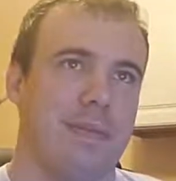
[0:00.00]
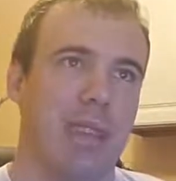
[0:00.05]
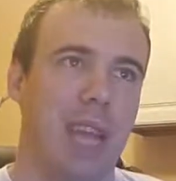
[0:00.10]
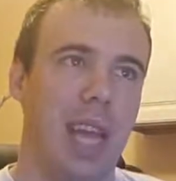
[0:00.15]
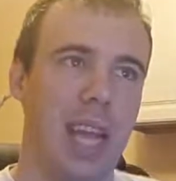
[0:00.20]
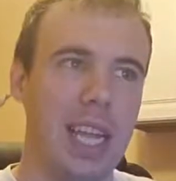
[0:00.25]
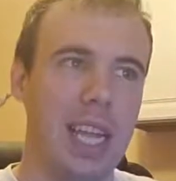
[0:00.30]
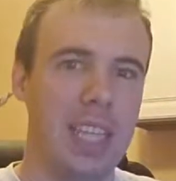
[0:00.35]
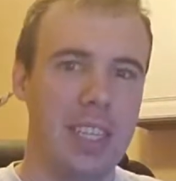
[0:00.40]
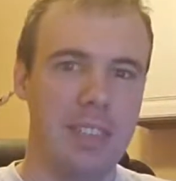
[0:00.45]

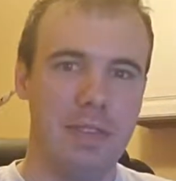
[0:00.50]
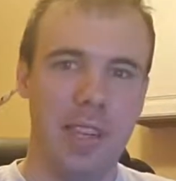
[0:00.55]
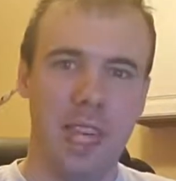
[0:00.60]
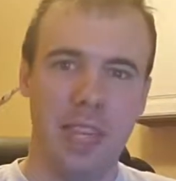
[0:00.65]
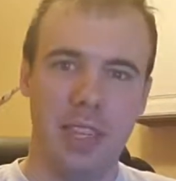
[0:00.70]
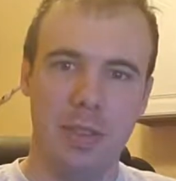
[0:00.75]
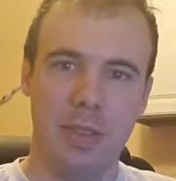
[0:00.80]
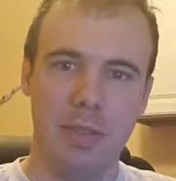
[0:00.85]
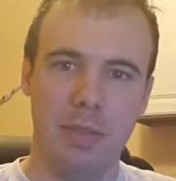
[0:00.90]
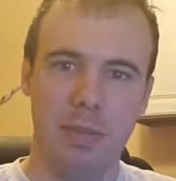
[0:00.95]
I guess
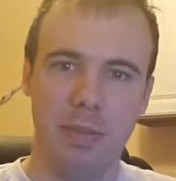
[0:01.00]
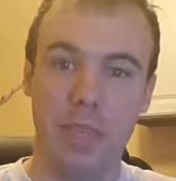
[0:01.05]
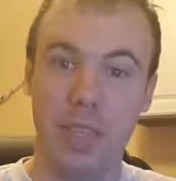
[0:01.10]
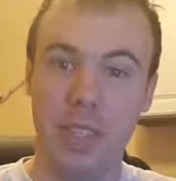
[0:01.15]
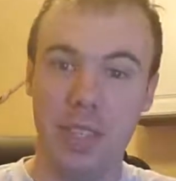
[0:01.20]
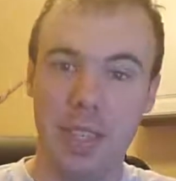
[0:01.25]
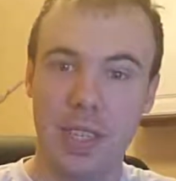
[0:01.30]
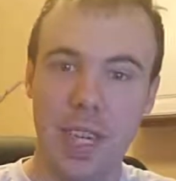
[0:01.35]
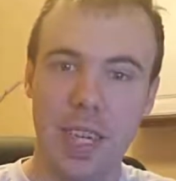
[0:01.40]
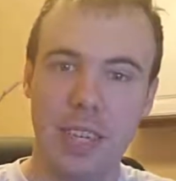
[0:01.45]
factual
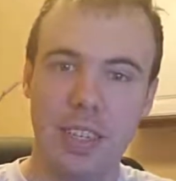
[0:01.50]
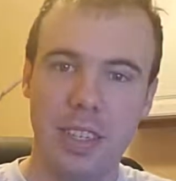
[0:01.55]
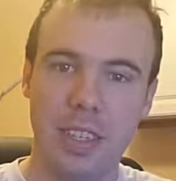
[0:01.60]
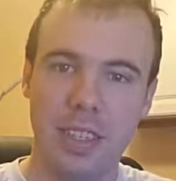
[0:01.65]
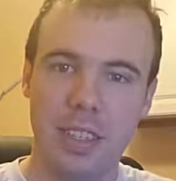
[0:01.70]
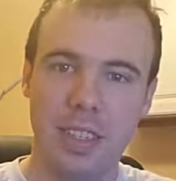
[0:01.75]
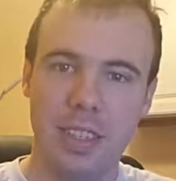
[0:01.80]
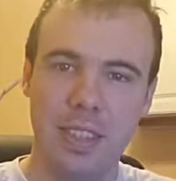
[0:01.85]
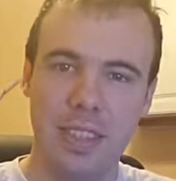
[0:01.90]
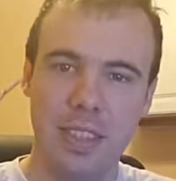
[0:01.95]

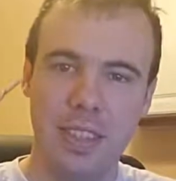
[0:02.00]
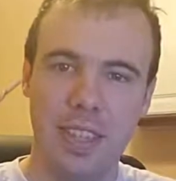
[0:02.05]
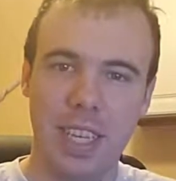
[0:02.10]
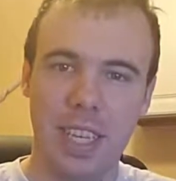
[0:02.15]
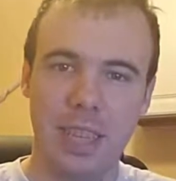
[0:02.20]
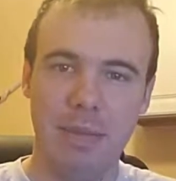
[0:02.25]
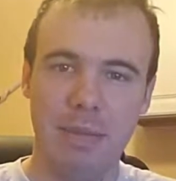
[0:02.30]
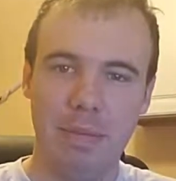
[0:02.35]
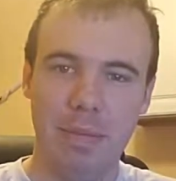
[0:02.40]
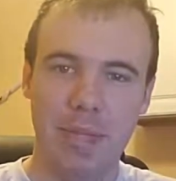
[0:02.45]
appreciations
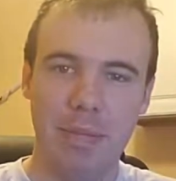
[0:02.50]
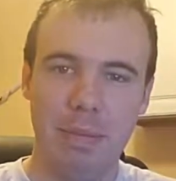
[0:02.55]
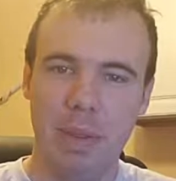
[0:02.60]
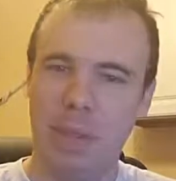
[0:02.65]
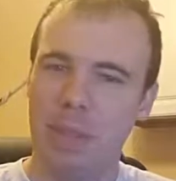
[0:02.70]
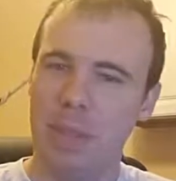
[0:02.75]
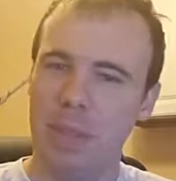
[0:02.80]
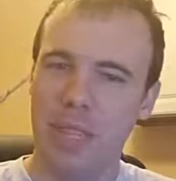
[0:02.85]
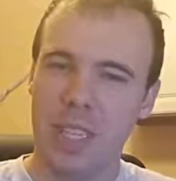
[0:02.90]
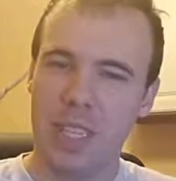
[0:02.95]
that that
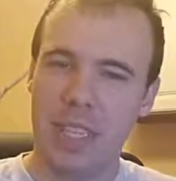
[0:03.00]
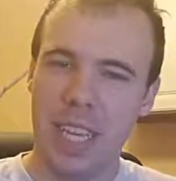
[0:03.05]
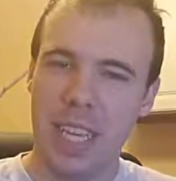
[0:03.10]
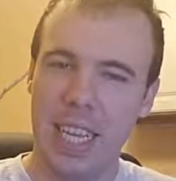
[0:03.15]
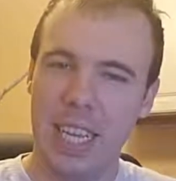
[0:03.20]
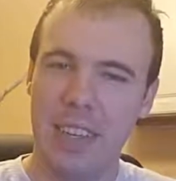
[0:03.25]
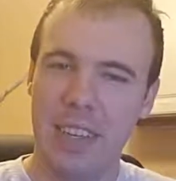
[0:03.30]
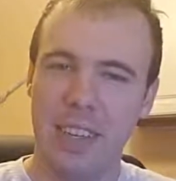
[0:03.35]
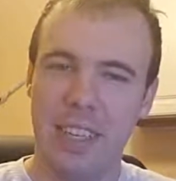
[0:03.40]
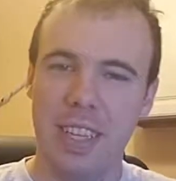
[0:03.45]
people can
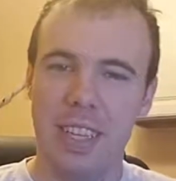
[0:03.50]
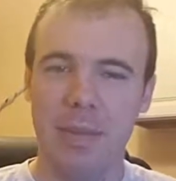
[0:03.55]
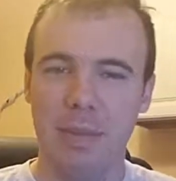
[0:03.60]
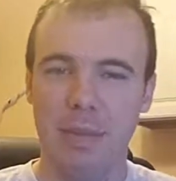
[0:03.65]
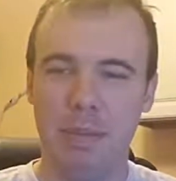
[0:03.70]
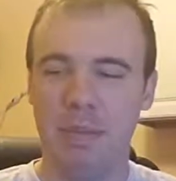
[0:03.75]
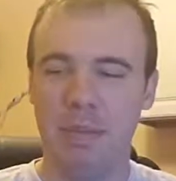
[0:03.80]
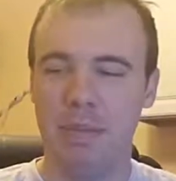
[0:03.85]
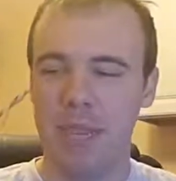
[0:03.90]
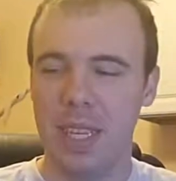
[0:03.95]
take and
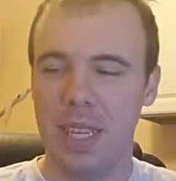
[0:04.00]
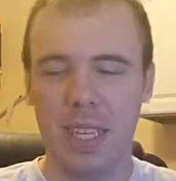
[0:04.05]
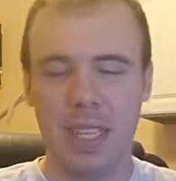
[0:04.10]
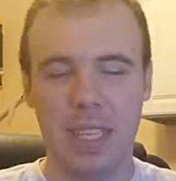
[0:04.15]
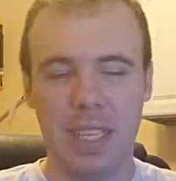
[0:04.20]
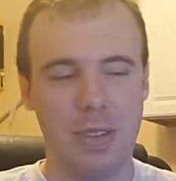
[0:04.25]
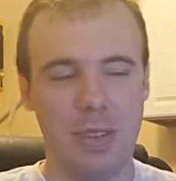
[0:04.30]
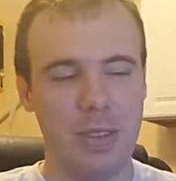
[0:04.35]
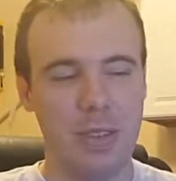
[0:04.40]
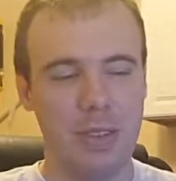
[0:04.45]
the
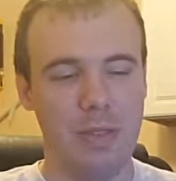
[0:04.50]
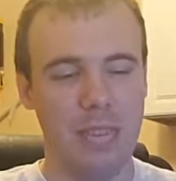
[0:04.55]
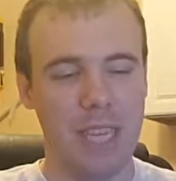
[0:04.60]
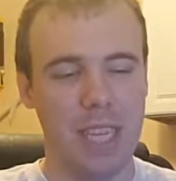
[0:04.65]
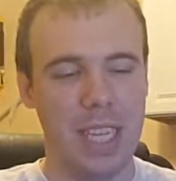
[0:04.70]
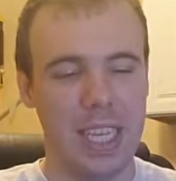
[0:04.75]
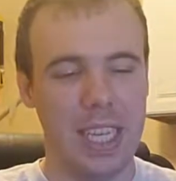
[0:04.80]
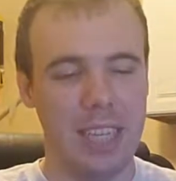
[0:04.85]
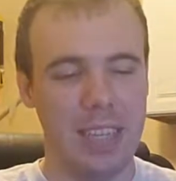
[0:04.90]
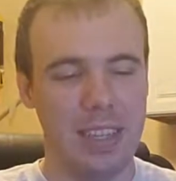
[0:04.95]
and sort of
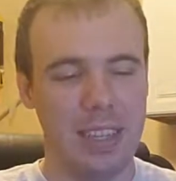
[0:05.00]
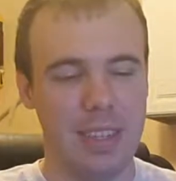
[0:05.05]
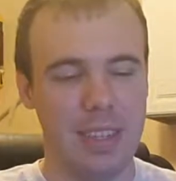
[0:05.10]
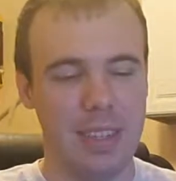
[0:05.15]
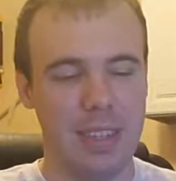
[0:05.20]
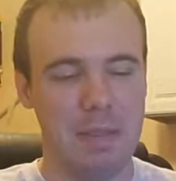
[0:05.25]
like